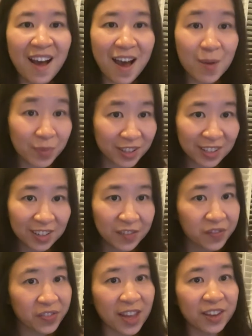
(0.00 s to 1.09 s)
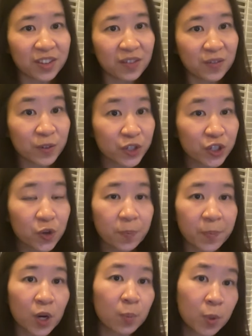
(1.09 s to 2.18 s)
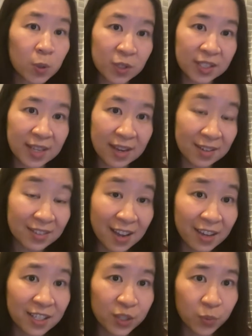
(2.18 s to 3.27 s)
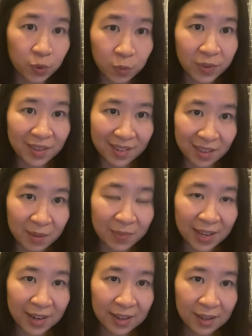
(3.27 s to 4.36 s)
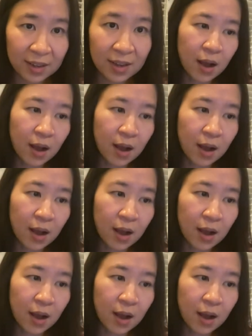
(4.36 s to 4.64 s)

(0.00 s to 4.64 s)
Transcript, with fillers: I believe that in the future, bare bone data scientists will be eliminated